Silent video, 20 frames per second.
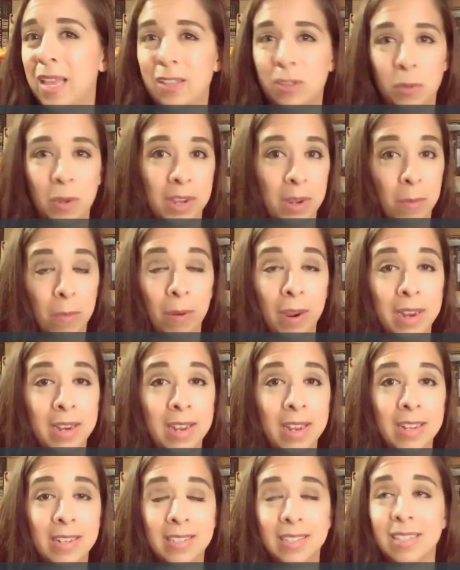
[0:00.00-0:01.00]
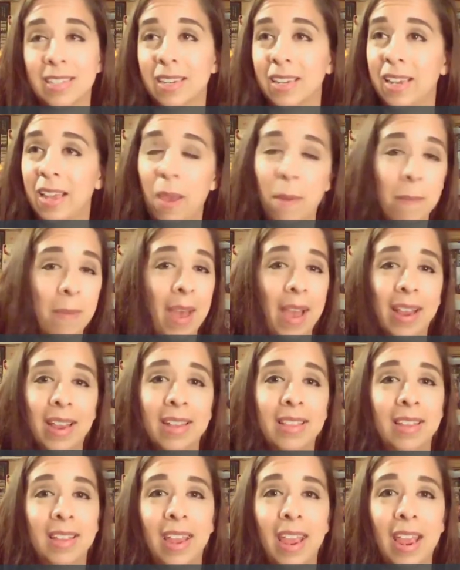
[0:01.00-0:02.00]
that's what your brain needs to get back
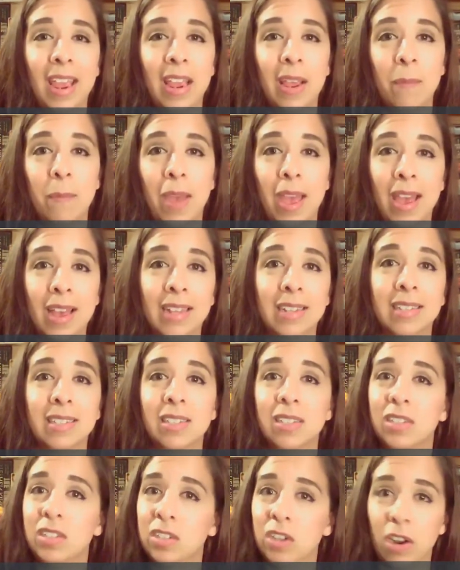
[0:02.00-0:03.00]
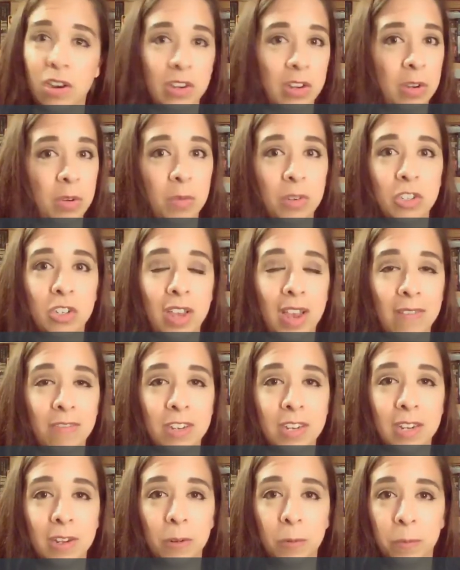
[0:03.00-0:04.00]
in the game and start doing what you have
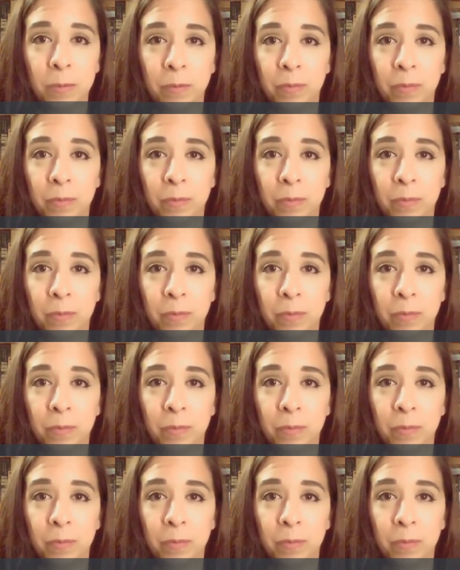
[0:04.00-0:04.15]
to do.